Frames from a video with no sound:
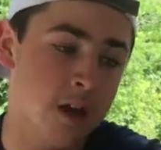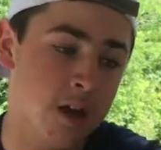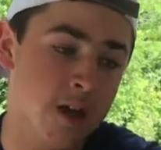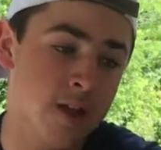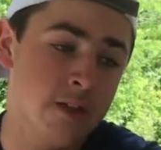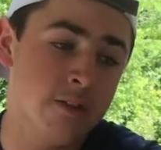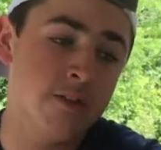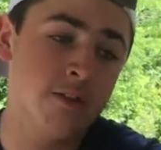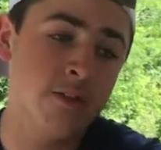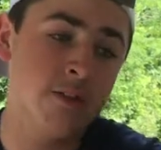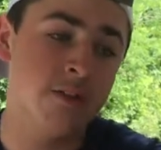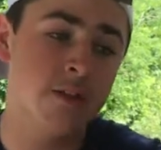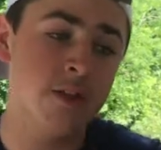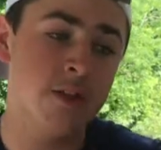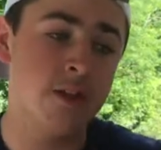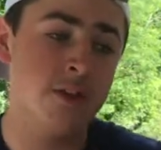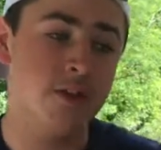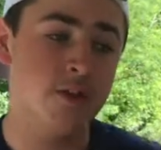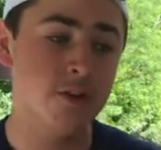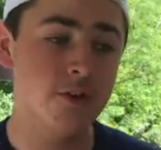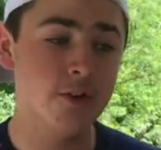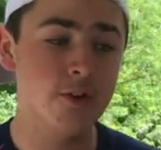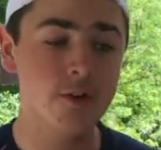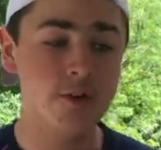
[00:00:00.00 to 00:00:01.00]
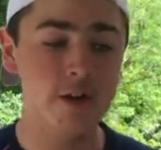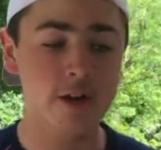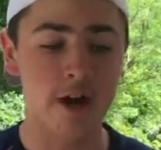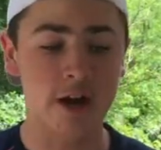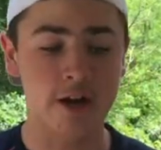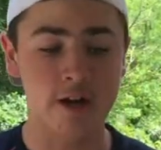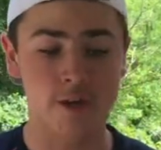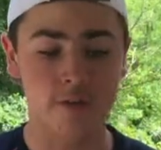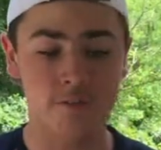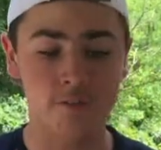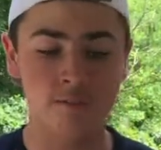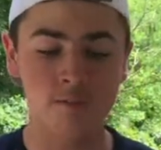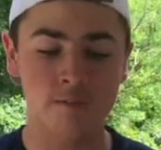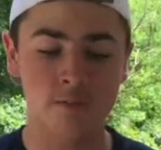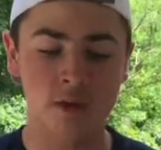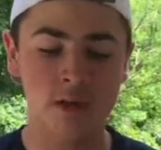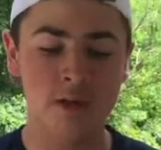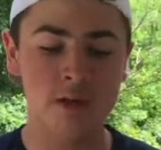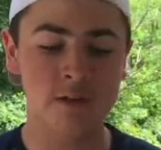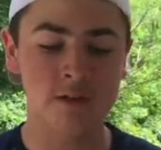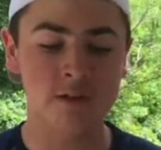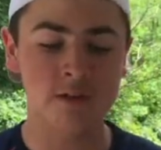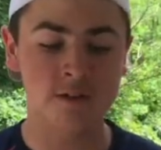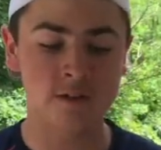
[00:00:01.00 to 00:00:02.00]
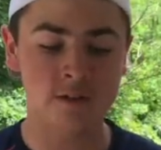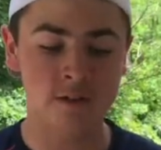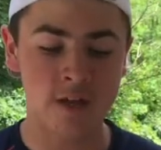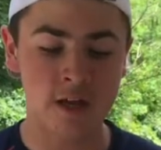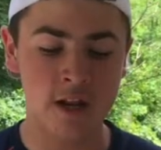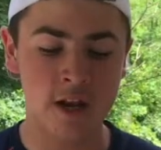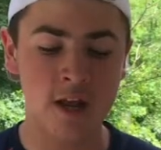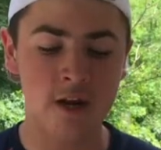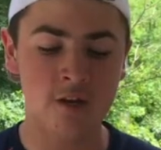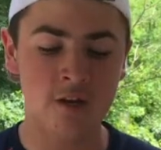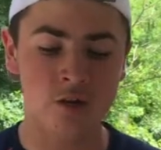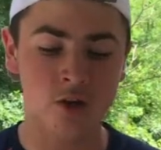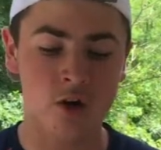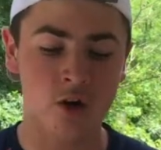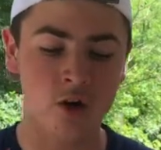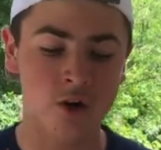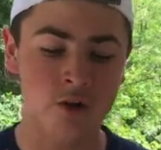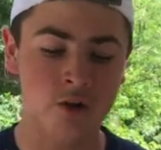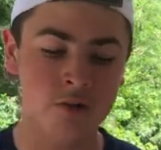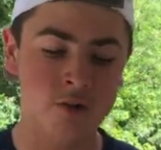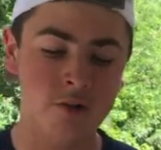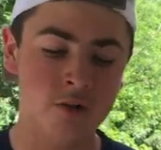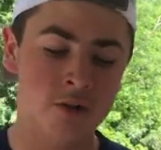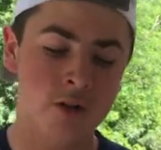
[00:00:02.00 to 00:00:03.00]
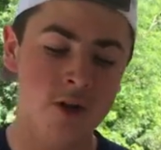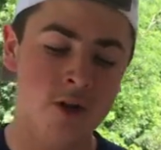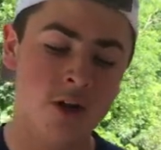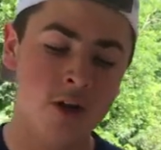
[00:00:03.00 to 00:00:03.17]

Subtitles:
And the third item is an egg carton.